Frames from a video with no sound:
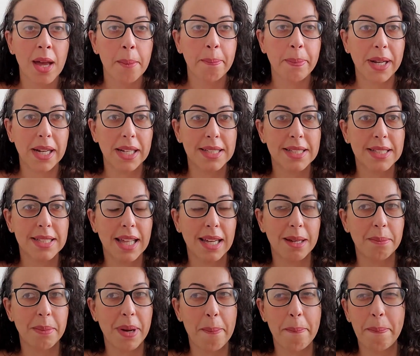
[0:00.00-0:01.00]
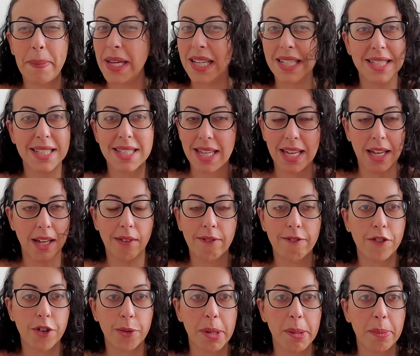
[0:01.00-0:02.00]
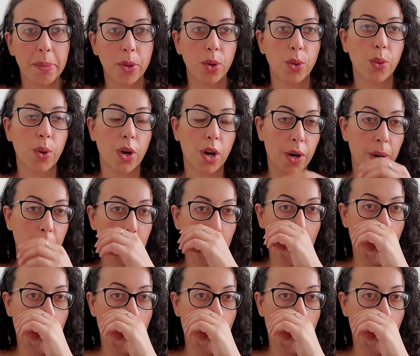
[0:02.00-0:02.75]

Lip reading: but it's like my biggest thing for people who are